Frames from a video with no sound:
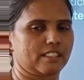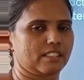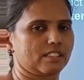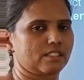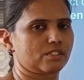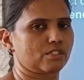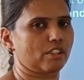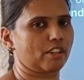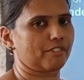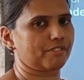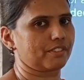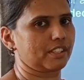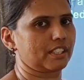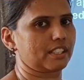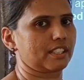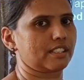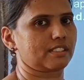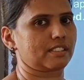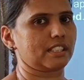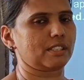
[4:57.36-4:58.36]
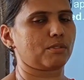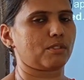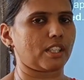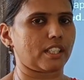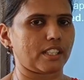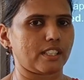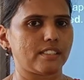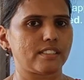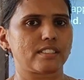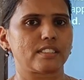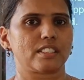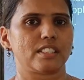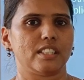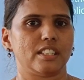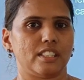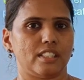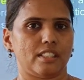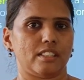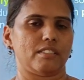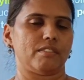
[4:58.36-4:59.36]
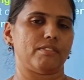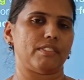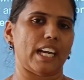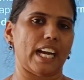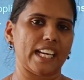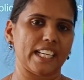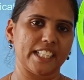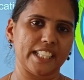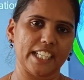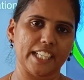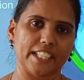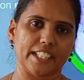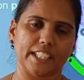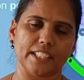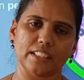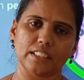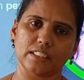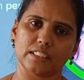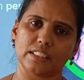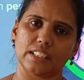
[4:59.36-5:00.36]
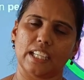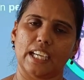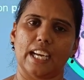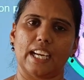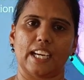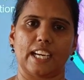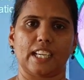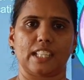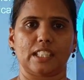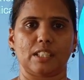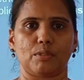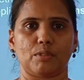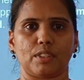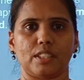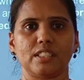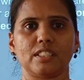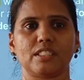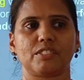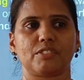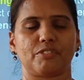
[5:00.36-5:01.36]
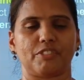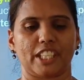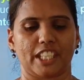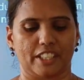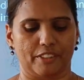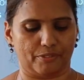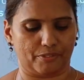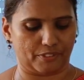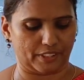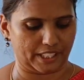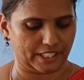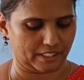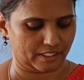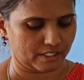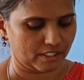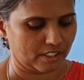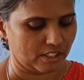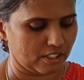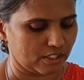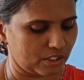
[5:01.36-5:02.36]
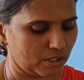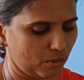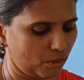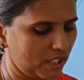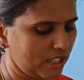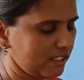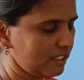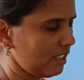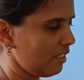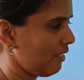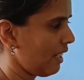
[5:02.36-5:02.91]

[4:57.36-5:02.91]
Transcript: in the software testing. One is validating and another one is verifying. So what is the